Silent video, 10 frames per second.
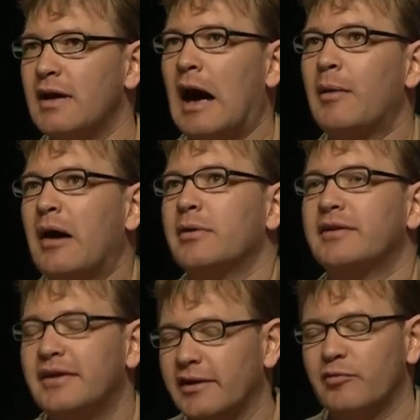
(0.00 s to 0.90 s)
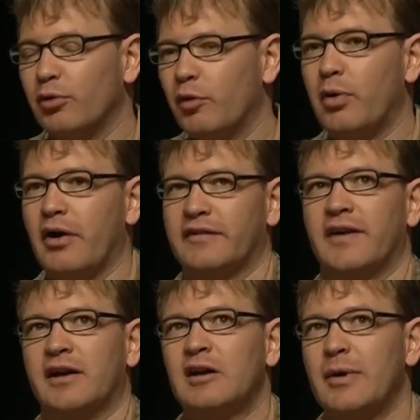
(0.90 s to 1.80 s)
I would kind of ballpark it
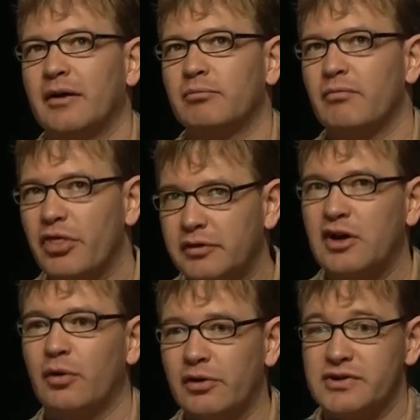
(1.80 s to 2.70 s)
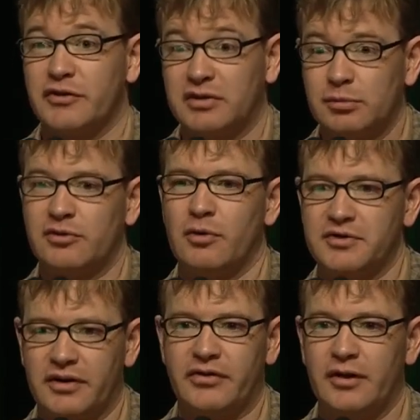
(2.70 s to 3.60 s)
that in about 3/4 of the cerebral
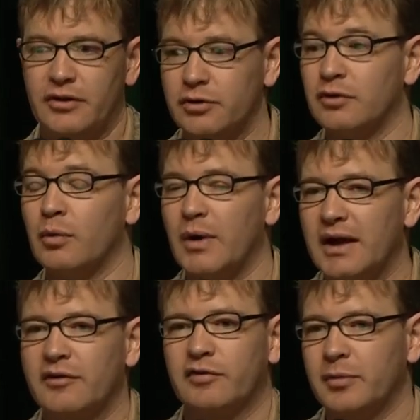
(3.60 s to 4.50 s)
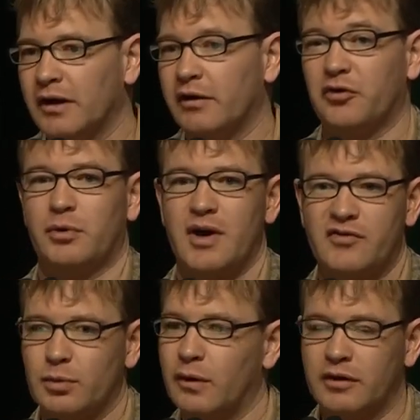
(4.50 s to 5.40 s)
cortex you're away from areas where you
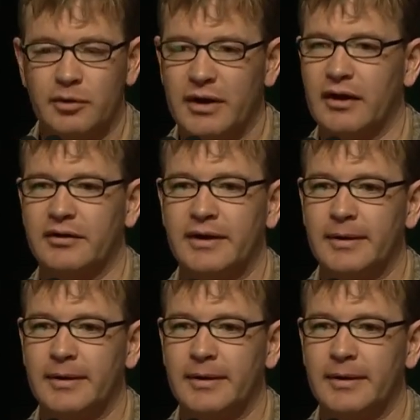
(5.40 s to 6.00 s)
have to worry about